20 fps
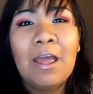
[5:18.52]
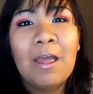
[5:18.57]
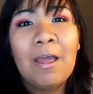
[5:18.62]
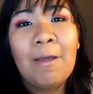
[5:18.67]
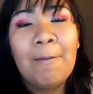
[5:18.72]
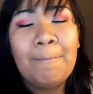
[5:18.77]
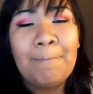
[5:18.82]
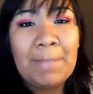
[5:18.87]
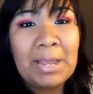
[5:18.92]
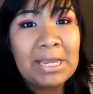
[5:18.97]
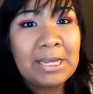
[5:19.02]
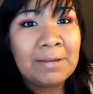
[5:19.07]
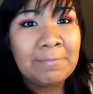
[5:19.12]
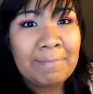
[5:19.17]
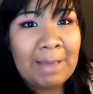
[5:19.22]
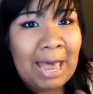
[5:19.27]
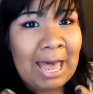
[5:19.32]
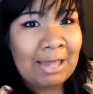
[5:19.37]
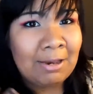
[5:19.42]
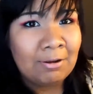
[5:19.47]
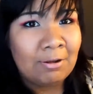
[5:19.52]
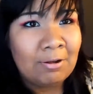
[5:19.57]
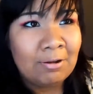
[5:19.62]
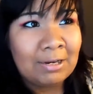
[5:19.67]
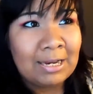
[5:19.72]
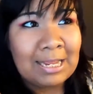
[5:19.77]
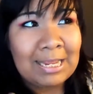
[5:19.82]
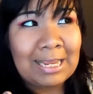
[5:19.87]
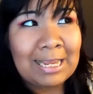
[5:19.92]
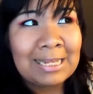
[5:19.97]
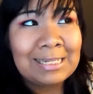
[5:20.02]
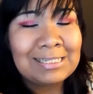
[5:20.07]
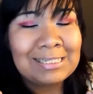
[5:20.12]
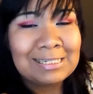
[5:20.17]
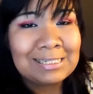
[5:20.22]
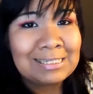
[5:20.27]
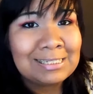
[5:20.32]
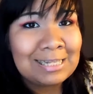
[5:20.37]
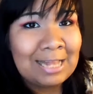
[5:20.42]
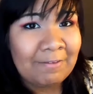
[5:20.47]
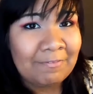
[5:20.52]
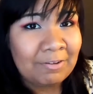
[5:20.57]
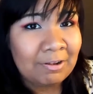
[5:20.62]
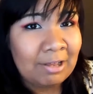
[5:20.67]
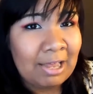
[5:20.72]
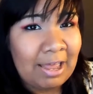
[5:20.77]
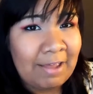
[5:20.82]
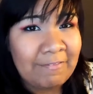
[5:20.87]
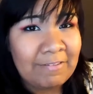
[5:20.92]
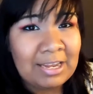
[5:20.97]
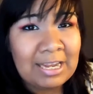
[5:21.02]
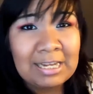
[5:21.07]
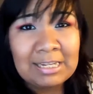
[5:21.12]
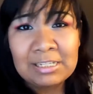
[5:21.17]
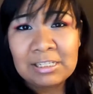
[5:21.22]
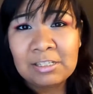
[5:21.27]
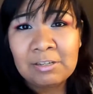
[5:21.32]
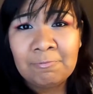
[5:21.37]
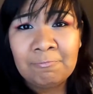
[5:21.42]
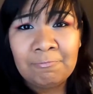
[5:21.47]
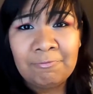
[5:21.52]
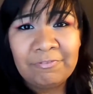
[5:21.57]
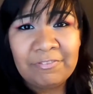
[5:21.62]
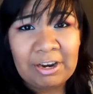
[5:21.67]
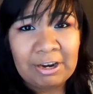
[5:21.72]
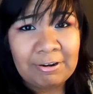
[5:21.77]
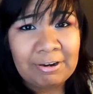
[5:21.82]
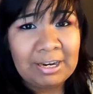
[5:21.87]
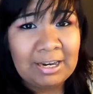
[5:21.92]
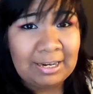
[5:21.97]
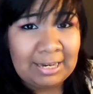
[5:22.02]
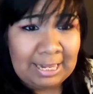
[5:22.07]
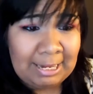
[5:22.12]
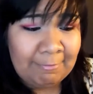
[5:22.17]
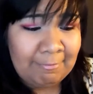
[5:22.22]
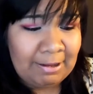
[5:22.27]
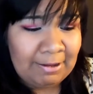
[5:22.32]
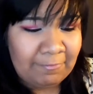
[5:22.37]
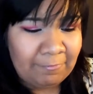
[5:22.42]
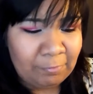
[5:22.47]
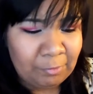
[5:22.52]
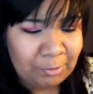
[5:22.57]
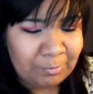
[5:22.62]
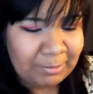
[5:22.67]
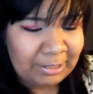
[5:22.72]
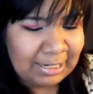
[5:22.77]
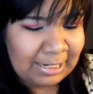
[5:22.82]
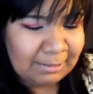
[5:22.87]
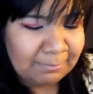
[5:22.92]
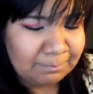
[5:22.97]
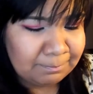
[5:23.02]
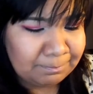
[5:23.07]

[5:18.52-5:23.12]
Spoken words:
makeup at all. Like, it does not feel heavy. It is a very lightweight formula.